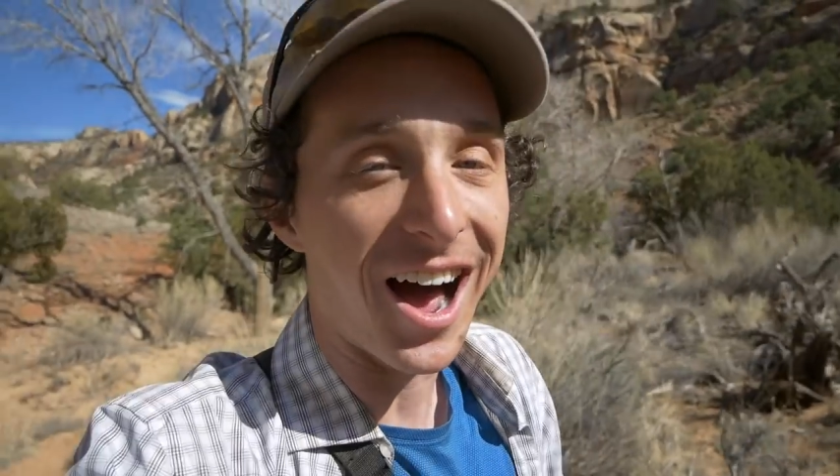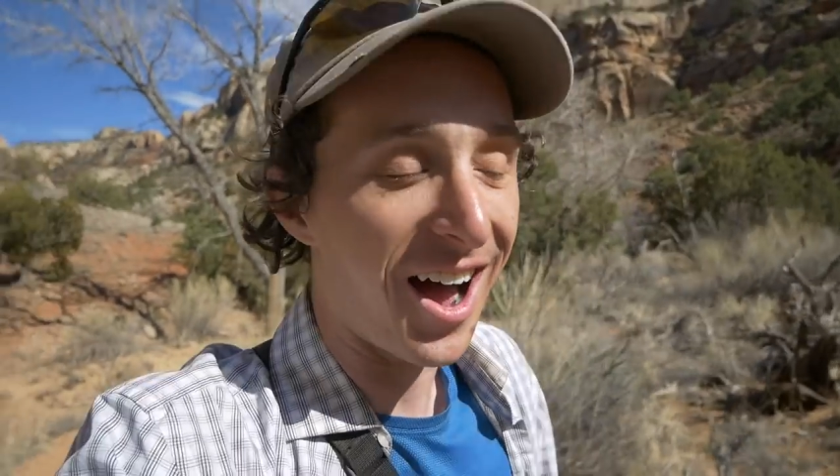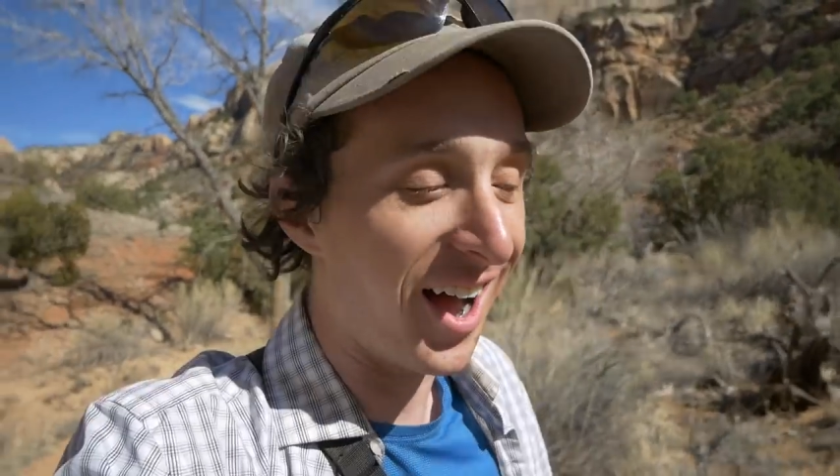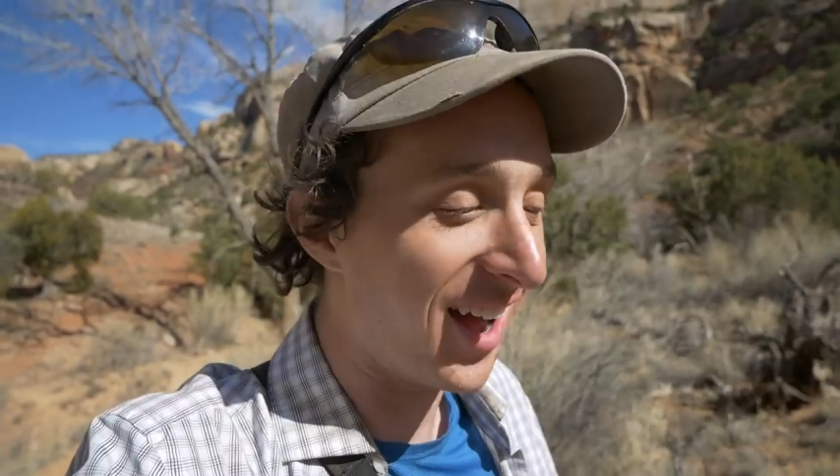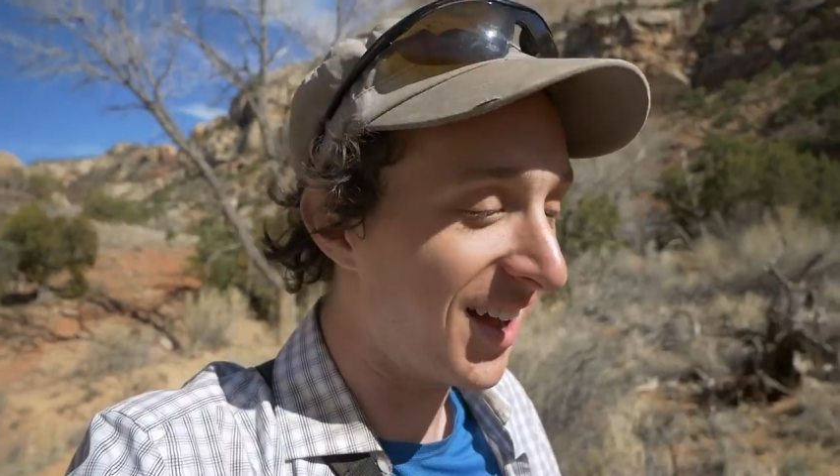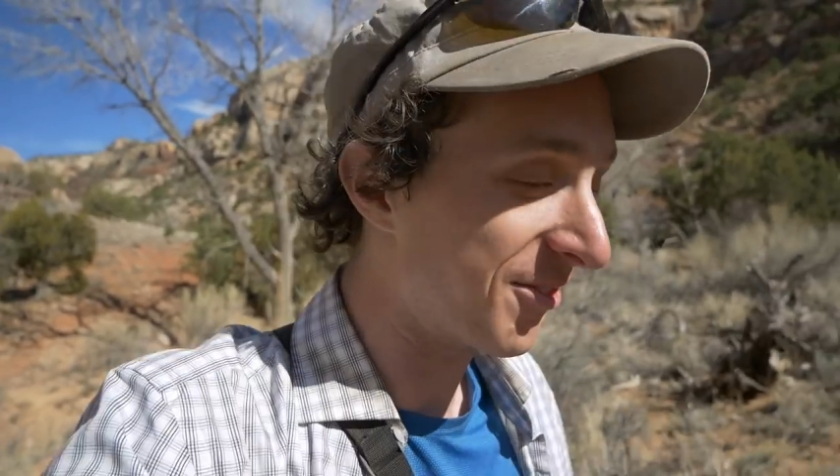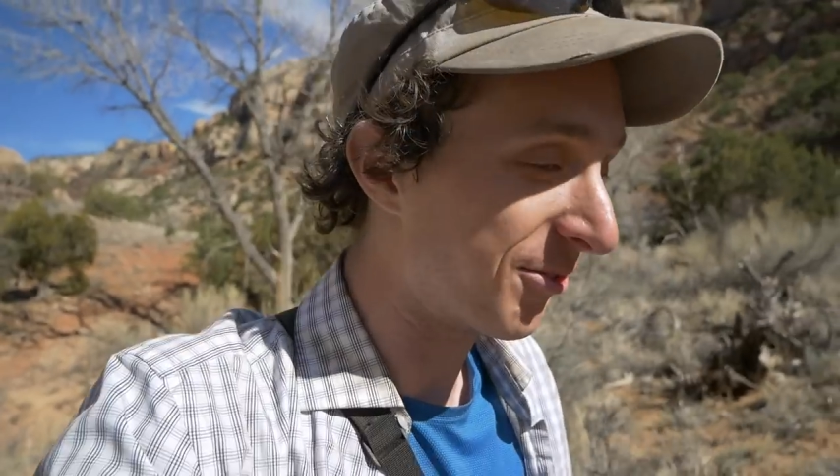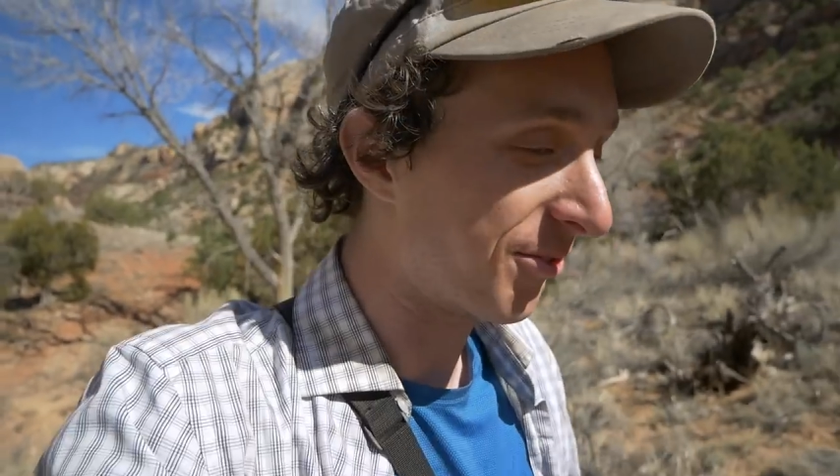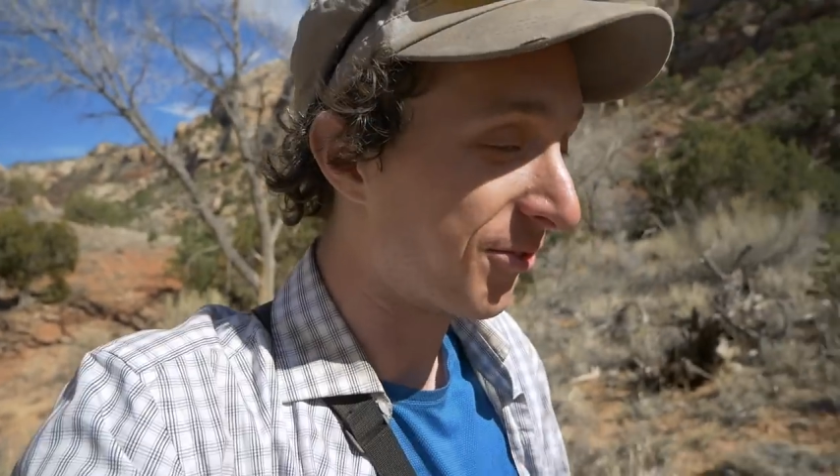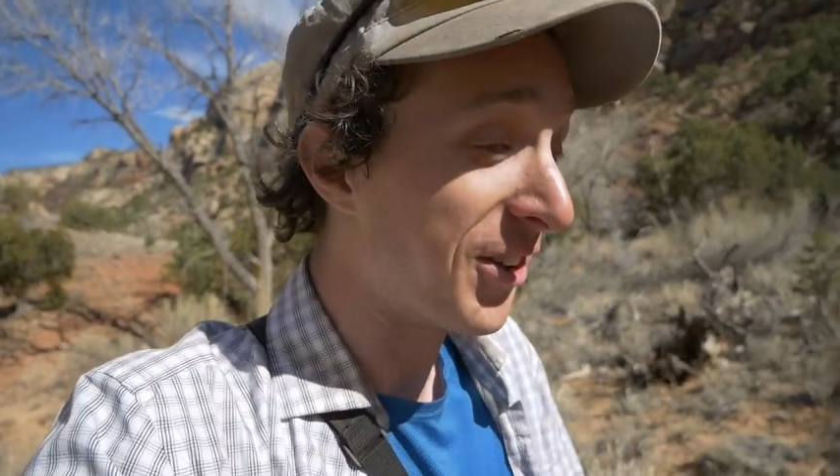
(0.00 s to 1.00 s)
I
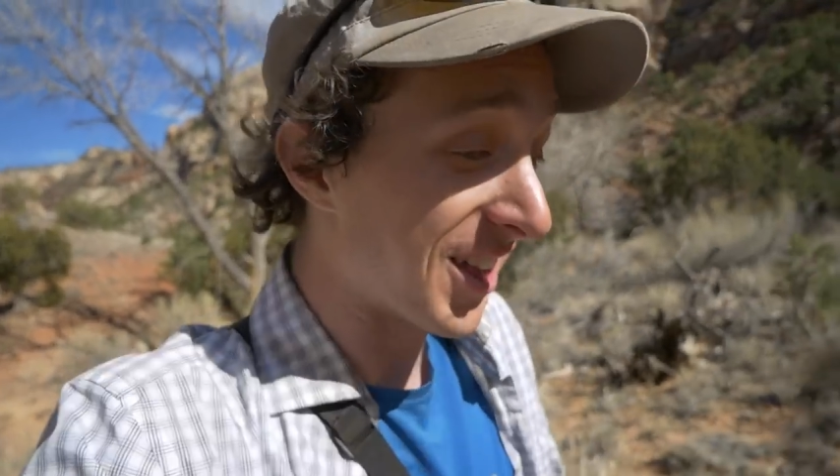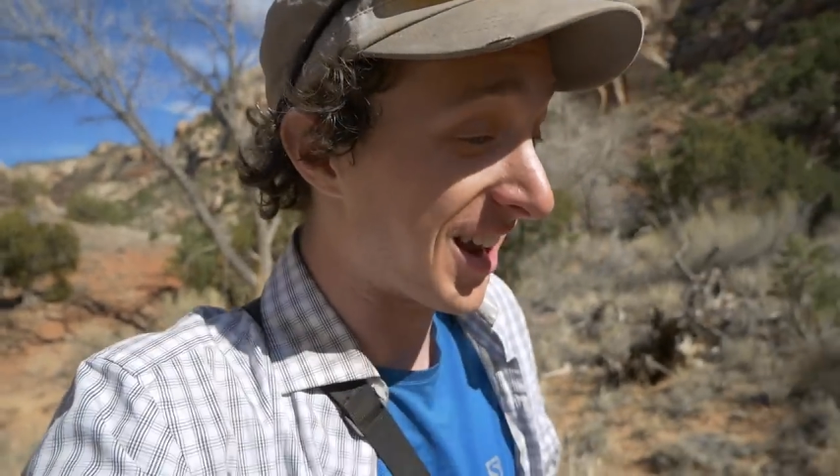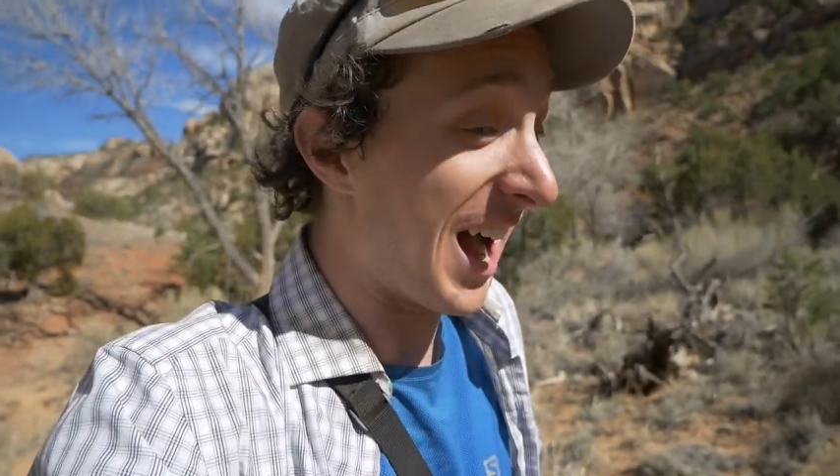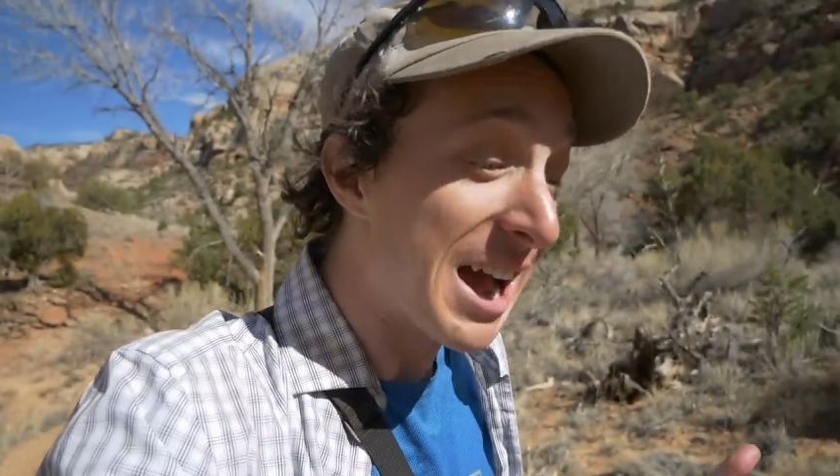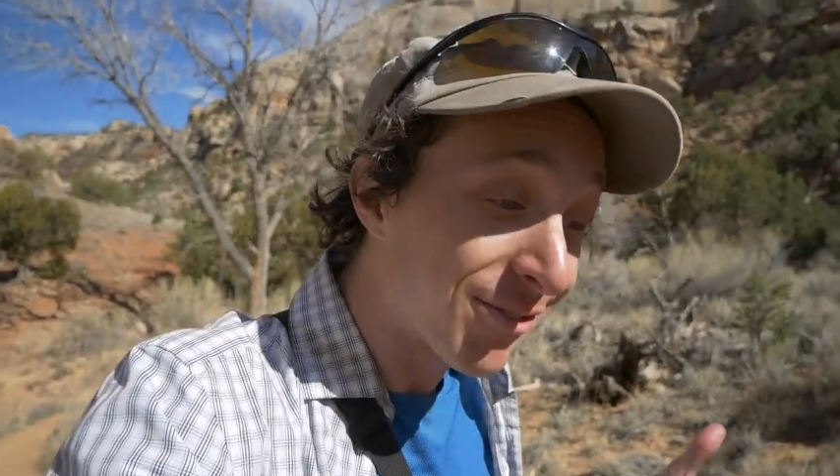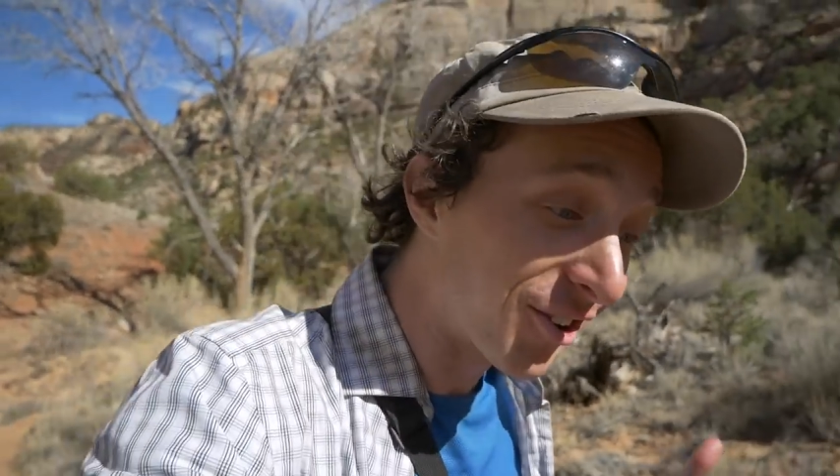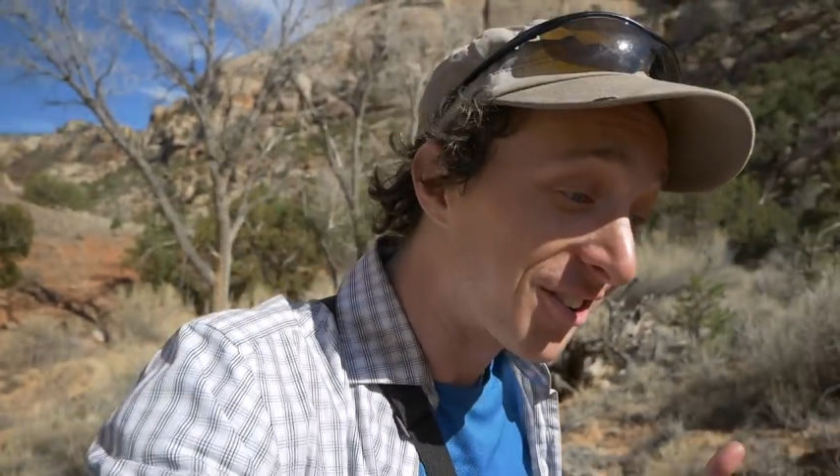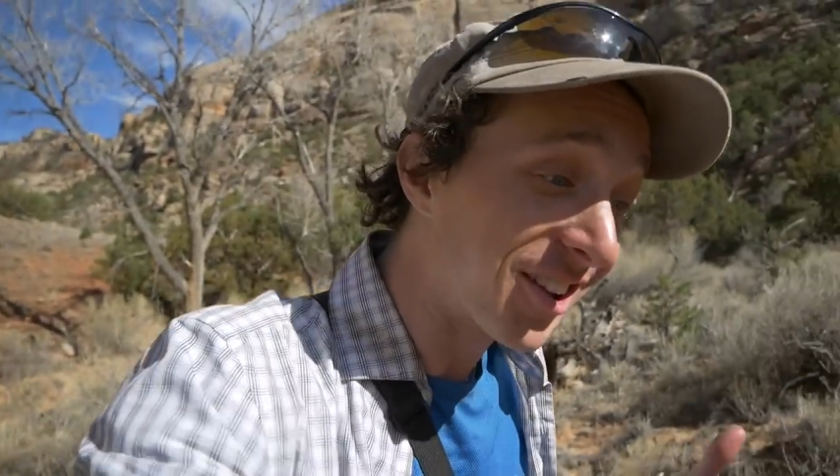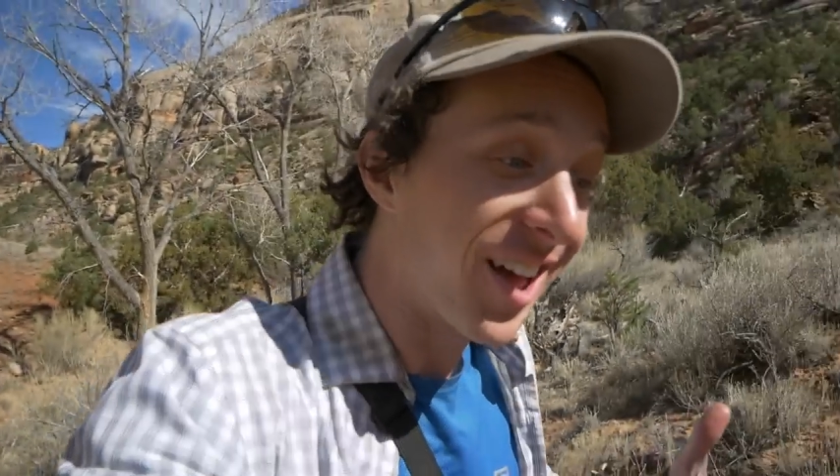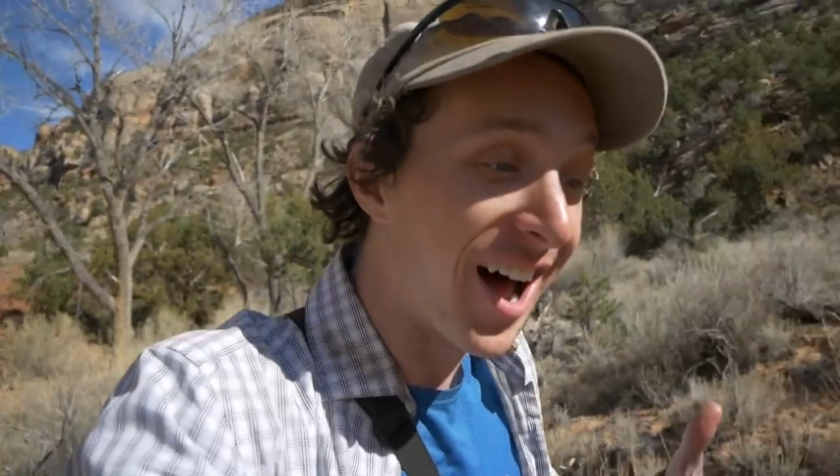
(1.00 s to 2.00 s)
feel like I've
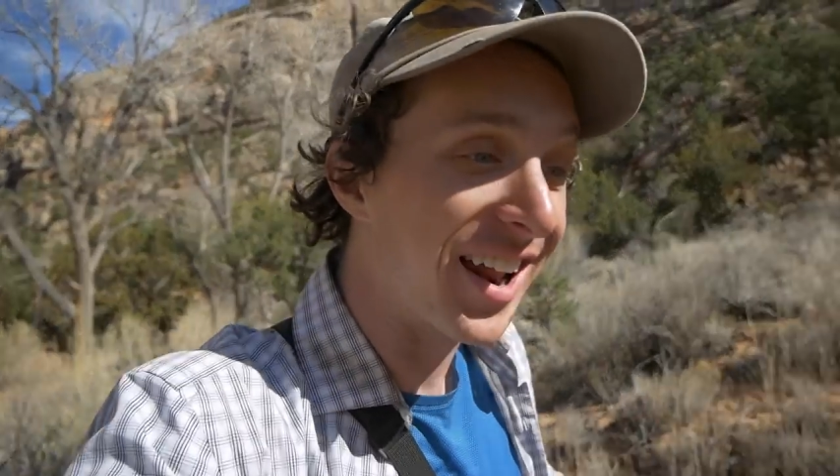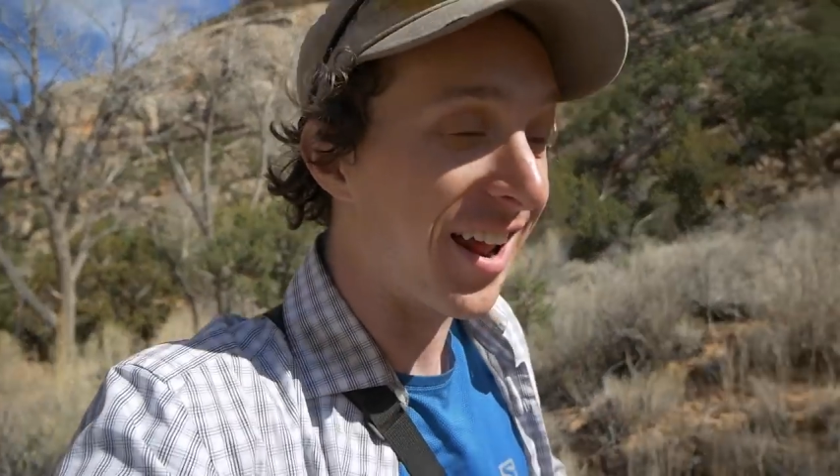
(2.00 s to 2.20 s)
learned a lot.